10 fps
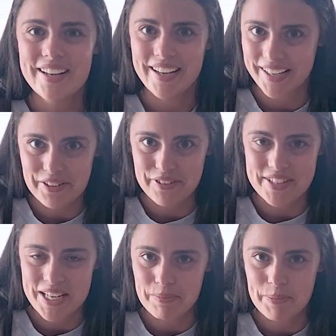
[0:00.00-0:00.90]
and get a free
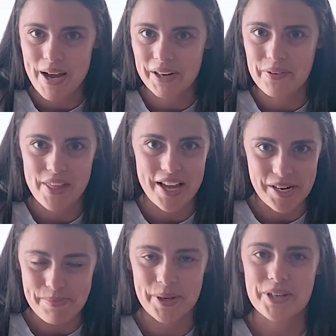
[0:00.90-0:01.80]
sample pack with any
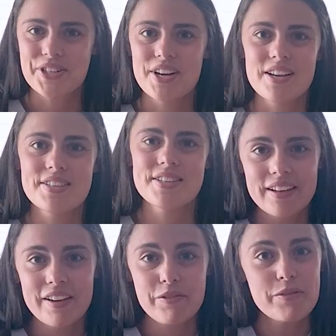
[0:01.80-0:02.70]
purchase.
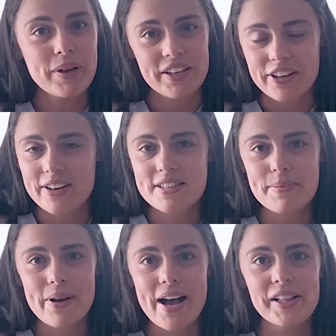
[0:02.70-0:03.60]
If you've been curious
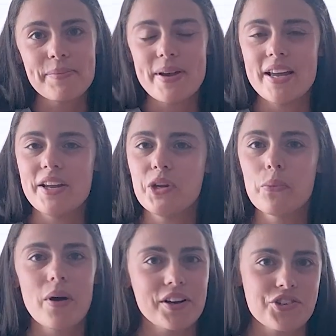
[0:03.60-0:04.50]
about Element and you
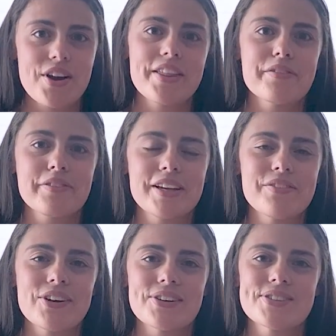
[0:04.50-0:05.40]
want to try the
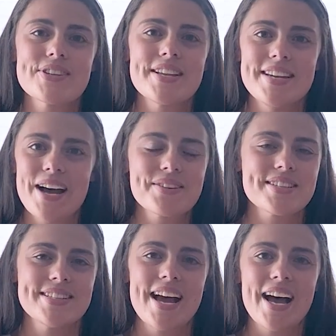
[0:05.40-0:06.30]
flavors, now's
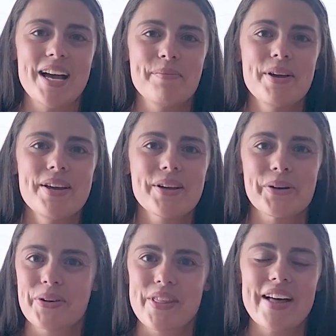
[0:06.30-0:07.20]
the time. Go
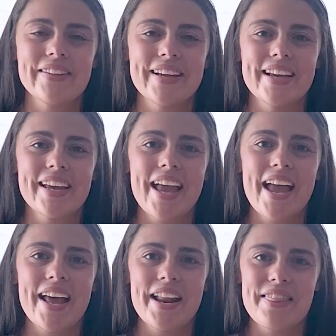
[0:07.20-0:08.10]
to that link,
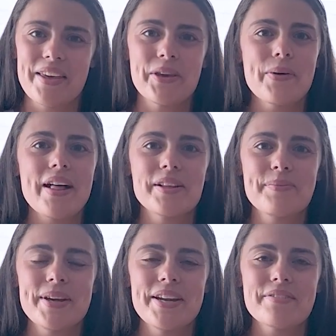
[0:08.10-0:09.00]
and thank you
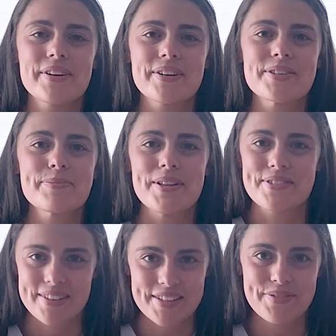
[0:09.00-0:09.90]
Element for
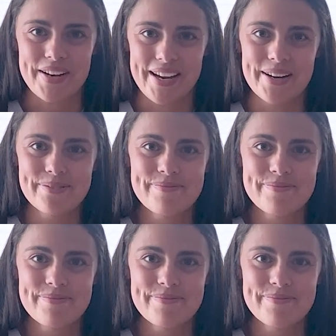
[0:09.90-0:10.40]
sponsoring this video.